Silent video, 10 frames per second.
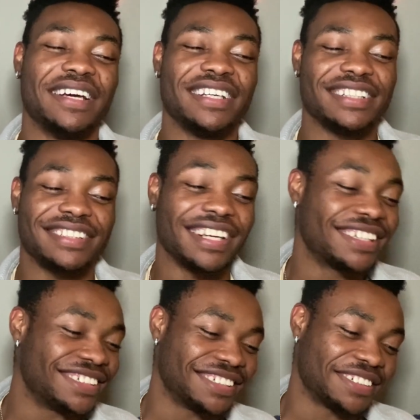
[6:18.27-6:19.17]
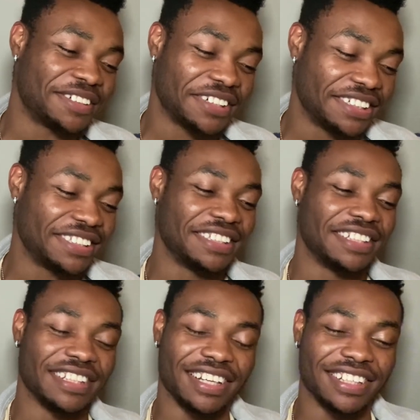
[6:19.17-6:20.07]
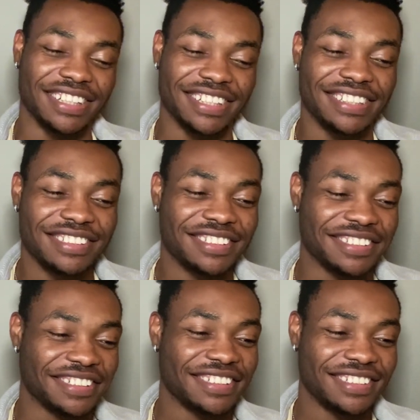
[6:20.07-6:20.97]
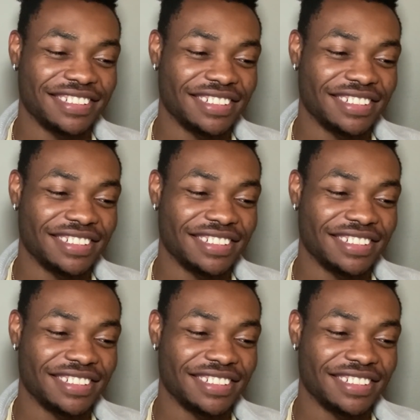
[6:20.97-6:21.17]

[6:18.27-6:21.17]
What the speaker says: His tackles are crazy. Like he's just